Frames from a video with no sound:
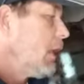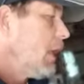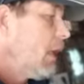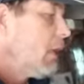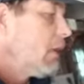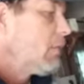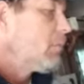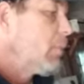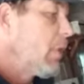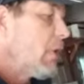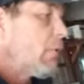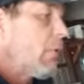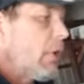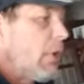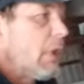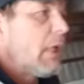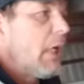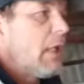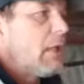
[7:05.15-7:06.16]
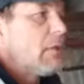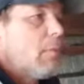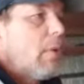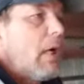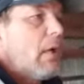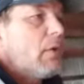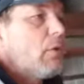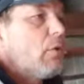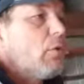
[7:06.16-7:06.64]
And he's being really nice
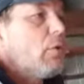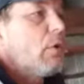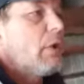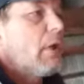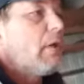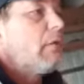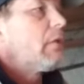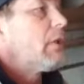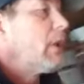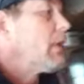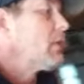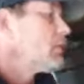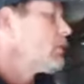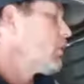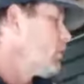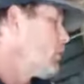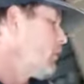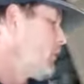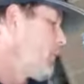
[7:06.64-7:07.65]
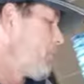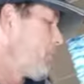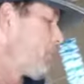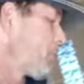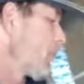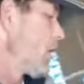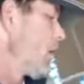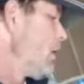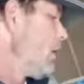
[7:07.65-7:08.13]
about it, cool and everything. So
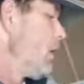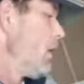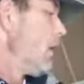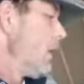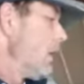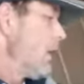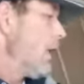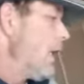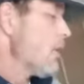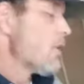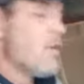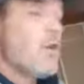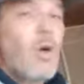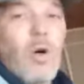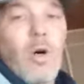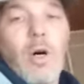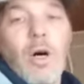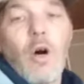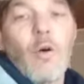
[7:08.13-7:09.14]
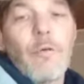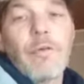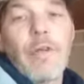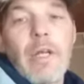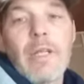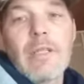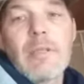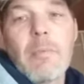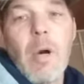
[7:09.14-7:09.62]
yeah, so
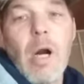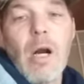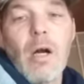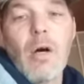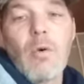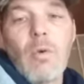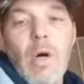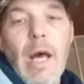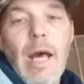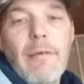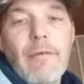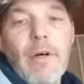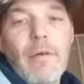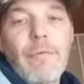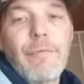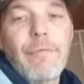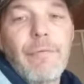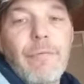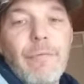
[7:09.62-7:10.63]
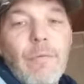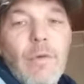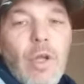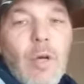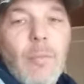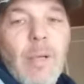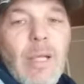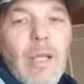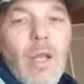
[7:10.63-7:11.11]
hopefully tomorrow we'll have a
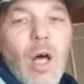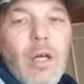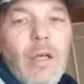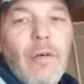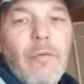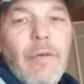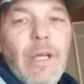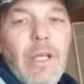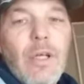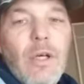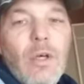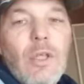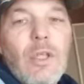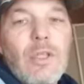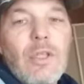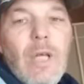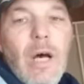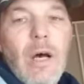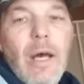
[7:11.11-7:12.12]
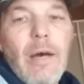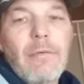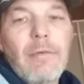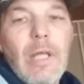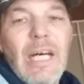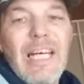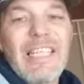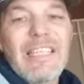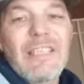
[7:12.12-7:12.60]
little bit longer video, because y'all have
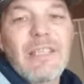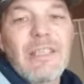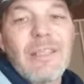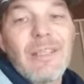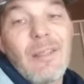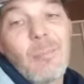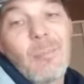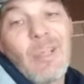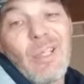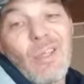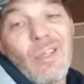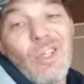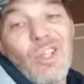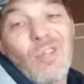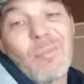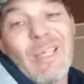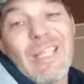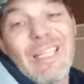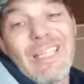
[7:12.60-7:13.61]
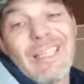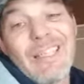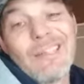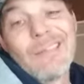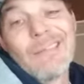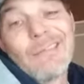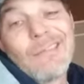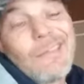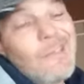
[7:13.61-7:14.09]
lights, and it'll be a little bit
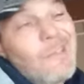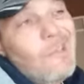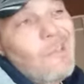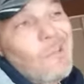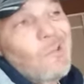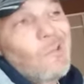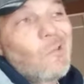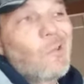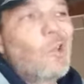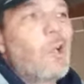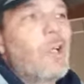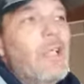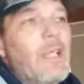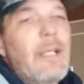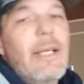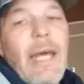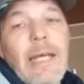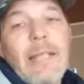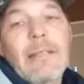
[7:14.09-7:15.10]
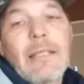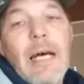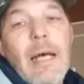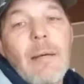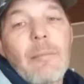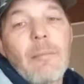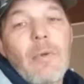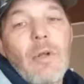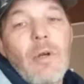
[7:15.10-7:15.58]
during the
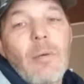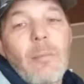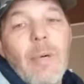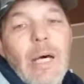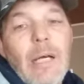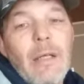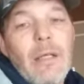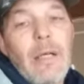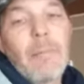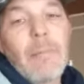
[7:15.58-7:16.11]
daytime, a little better.